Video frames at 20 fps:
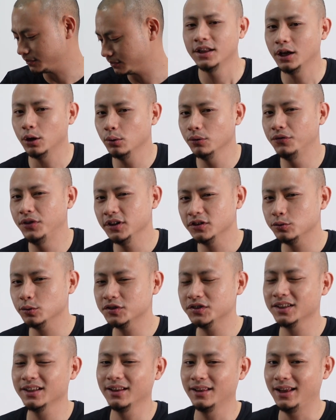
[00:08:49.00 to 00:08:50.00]
Now, if this
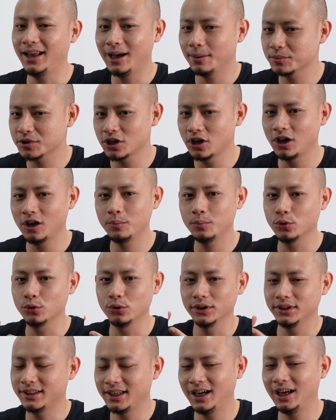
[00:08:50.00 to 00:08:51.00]
was a laptop
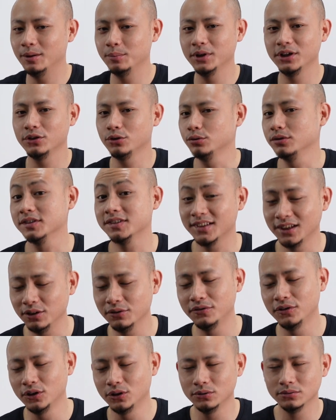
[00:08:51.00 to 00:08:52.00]
or a tablet or a cell
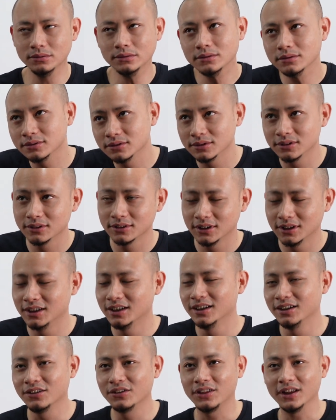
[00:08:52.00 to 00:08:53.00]
phone,
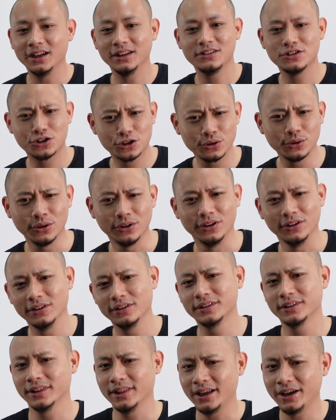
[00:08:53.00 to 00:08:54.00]
then sure,
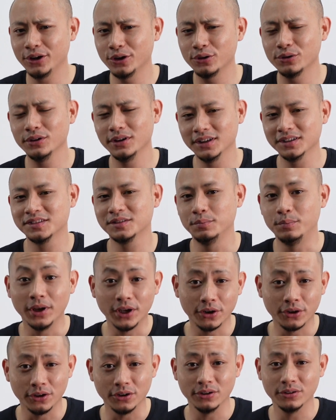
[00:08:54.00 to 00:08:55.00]
lighter is
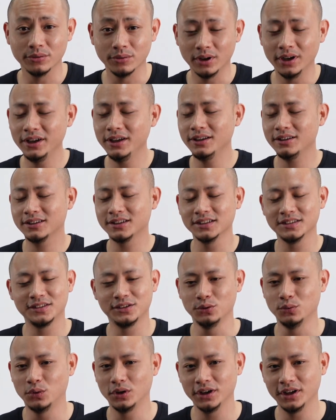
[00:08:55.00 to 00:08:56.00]
better, right? Because
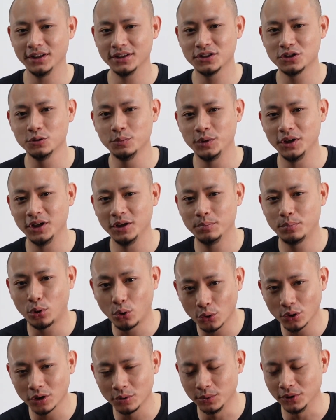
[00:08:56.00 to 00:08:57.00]
you want it to be
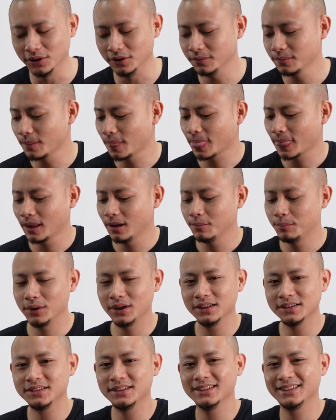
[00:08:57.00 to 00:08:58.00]
portable. But
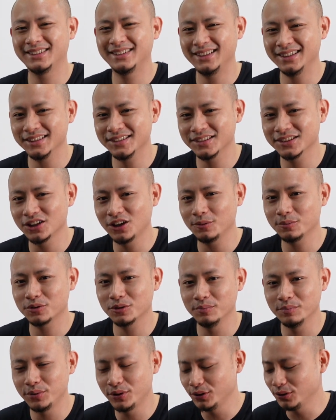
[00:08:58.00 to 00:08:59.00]
it's a desktop
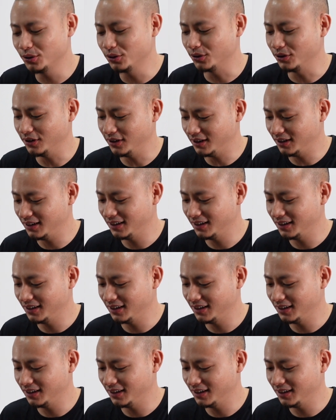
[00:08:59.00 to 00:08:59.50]
computer.